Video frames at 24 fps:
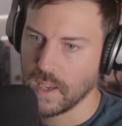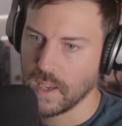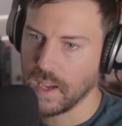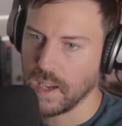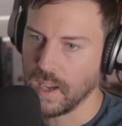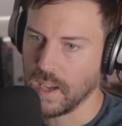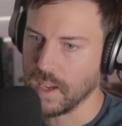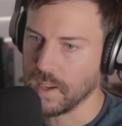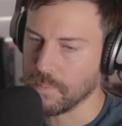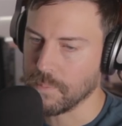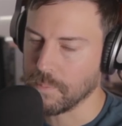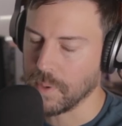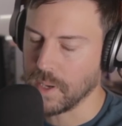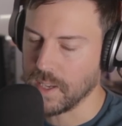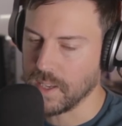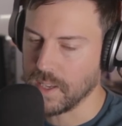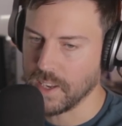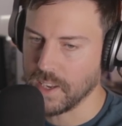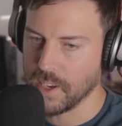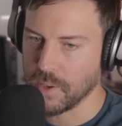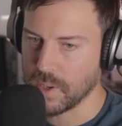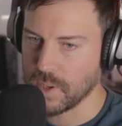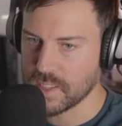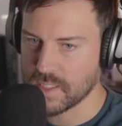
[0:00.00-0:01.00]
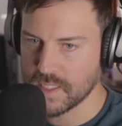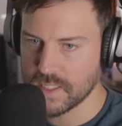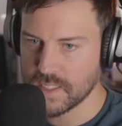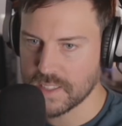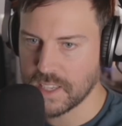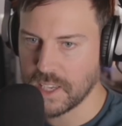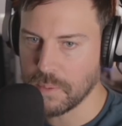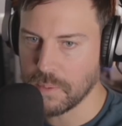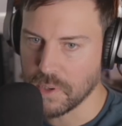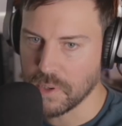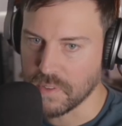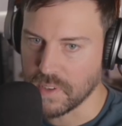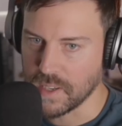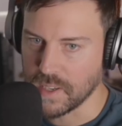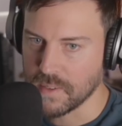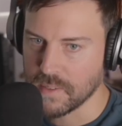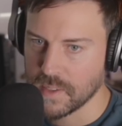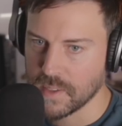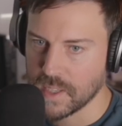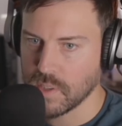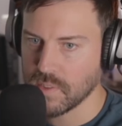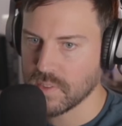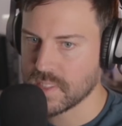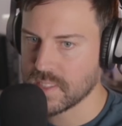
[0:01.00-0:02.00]
But anyways, let's keep moving.
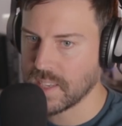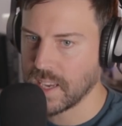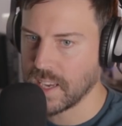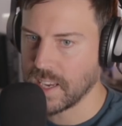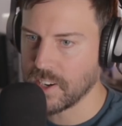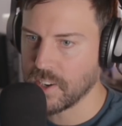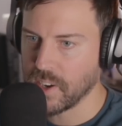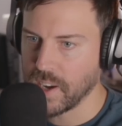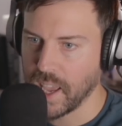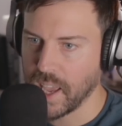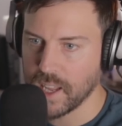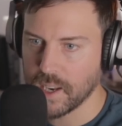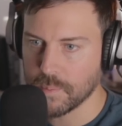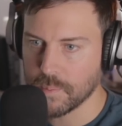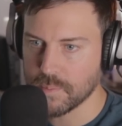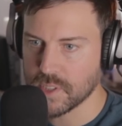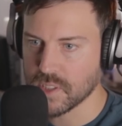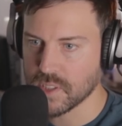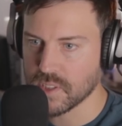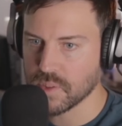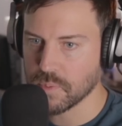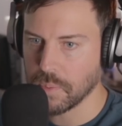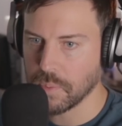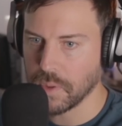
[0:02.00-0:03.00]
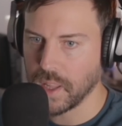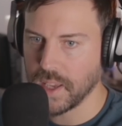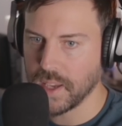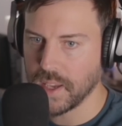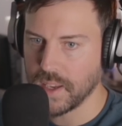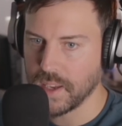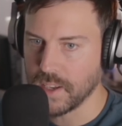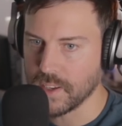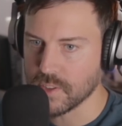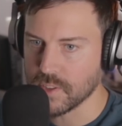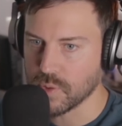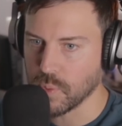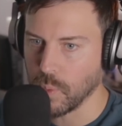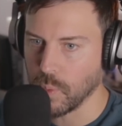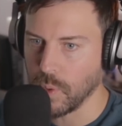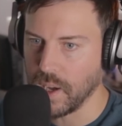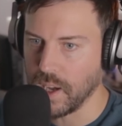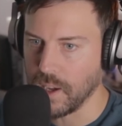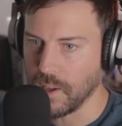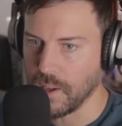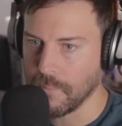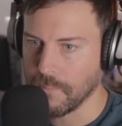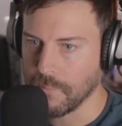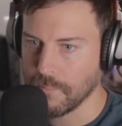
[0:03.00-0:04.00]
You have a standard head-up display as
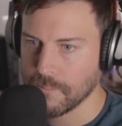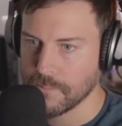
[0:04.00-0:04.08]
well.